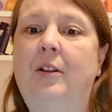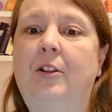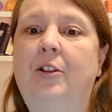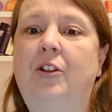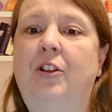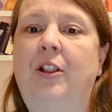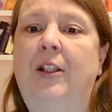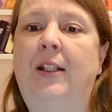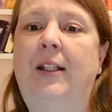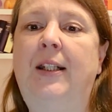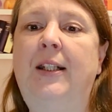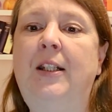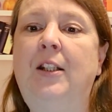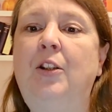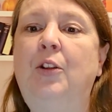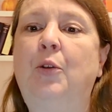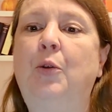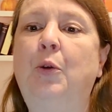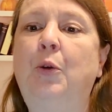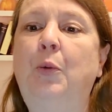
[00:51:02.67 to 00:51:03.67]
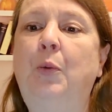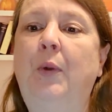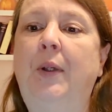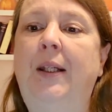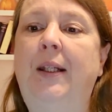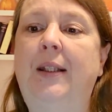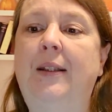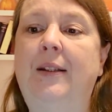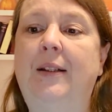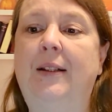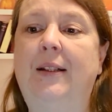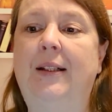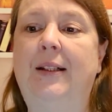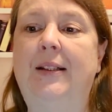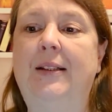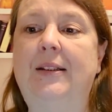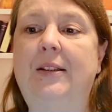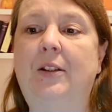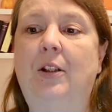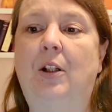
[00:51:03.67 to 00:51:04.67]
She again grew weak in the
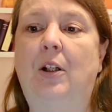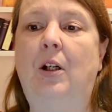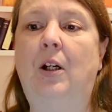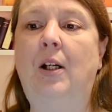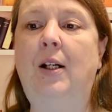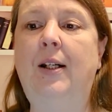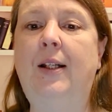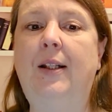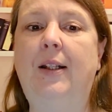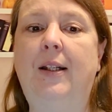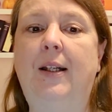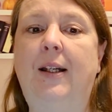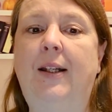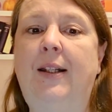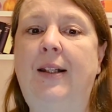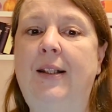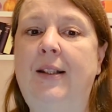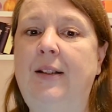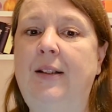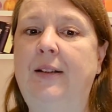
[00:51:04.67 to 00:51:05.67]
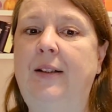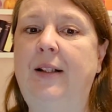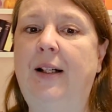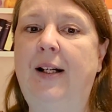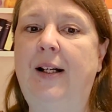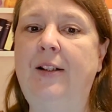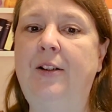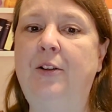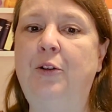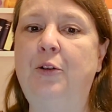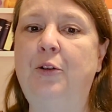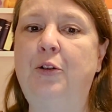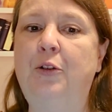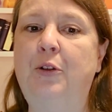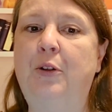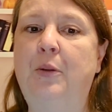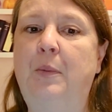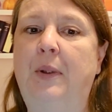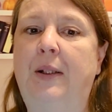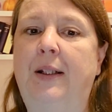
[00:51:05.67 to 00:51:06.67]
knees. Arik again guided her to
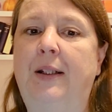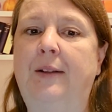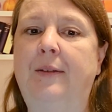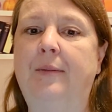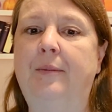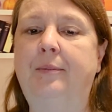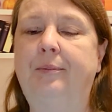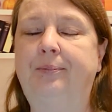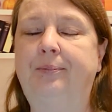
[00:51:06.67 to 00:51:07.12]
the bed.